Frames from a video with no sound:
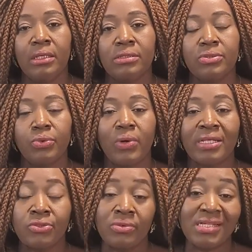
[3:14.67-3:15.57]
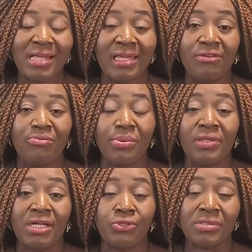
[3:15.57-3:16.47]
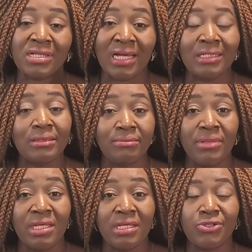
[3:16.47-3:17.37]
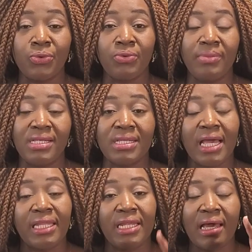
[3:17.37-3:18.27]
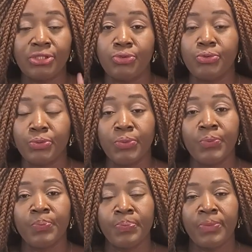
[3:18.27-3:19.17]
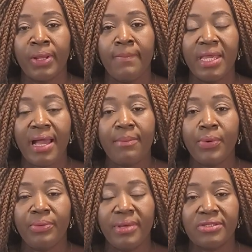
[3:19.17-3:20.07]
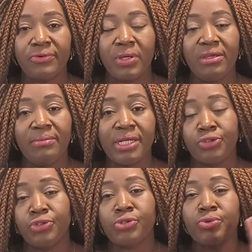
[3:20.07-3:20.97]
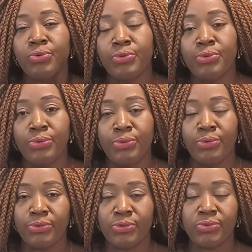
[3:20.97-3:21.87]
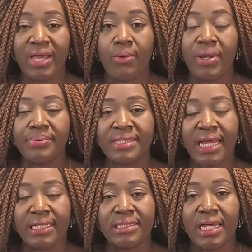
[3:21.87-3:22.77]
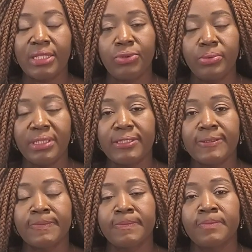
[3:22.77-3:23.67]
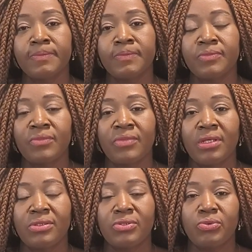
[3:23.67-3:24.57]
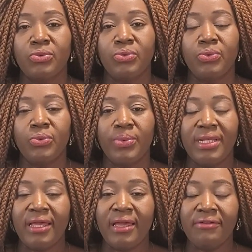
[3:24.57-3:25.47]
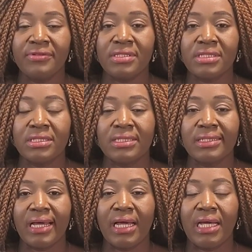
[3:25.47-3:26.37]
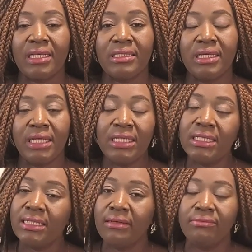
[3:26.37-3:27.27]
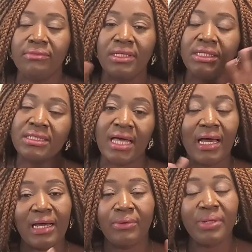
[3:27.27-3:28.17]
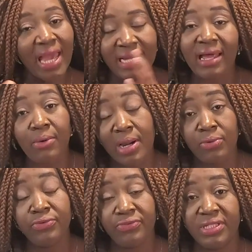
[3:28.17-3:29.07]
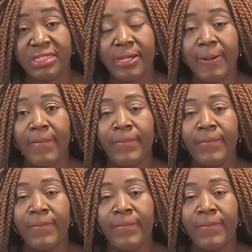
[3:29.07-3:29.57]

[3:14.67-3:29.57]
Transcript: So as soon as I give birth, I should start making his documents, and then I should make appointments for him. I should just go to their website and do it. So we left, and then later we had our own visa,